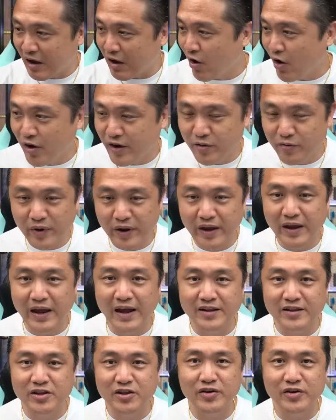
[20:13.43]
all the way
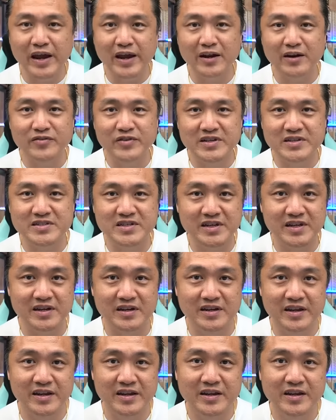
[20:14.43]
until end of this
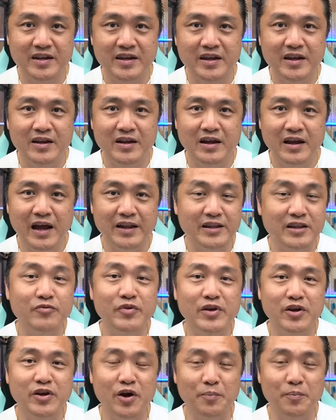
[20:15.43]
year, until
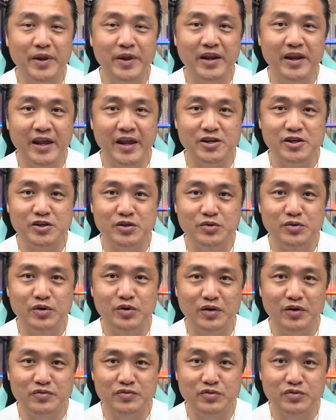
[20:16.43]
we complete H2
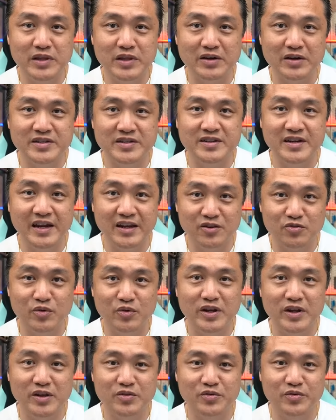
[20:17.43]
of
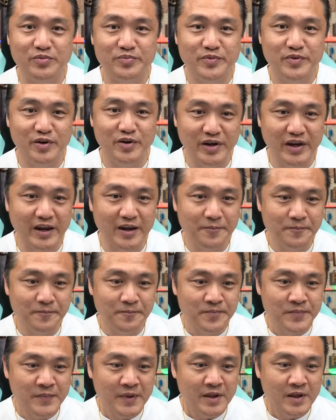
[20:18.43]
2022. Okay?
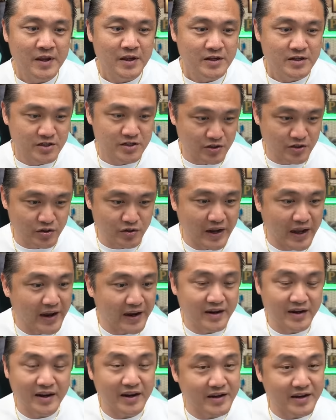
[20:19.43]
So
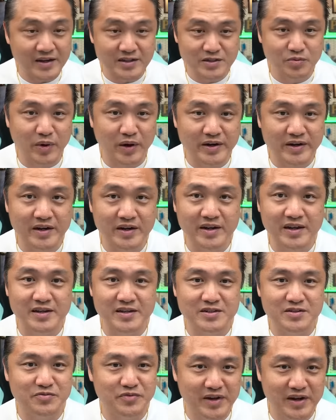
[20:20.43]
tonight, it is what it
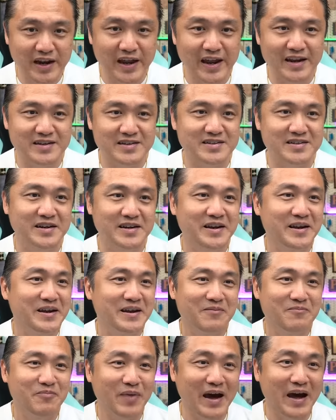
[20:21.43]
is, relax.
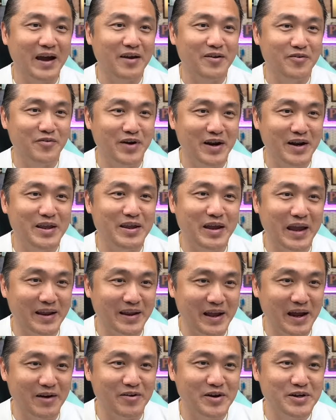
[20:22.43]
But I really
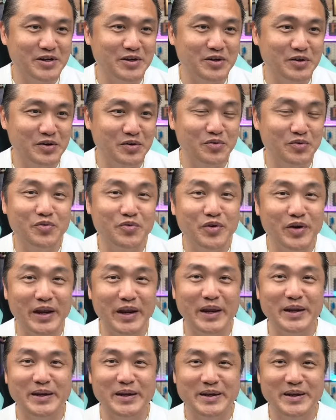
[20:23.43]
encourage you to
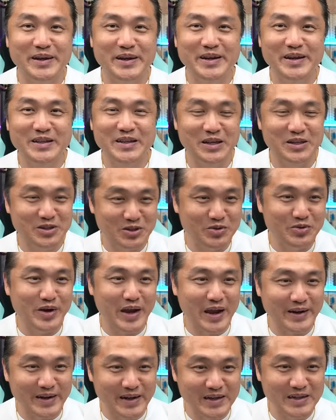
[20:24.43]
read the two
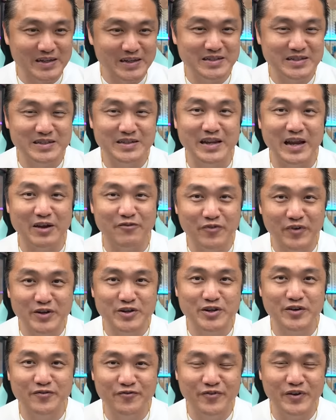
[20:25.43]
analysts'
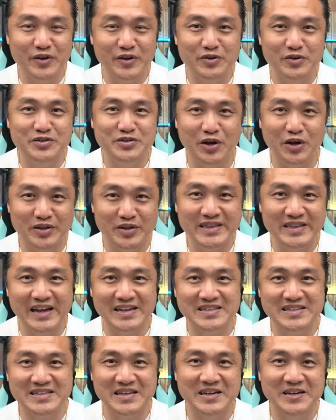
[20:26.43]
divergent views on
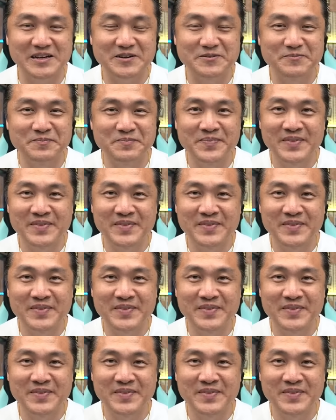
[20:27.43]
Tesla.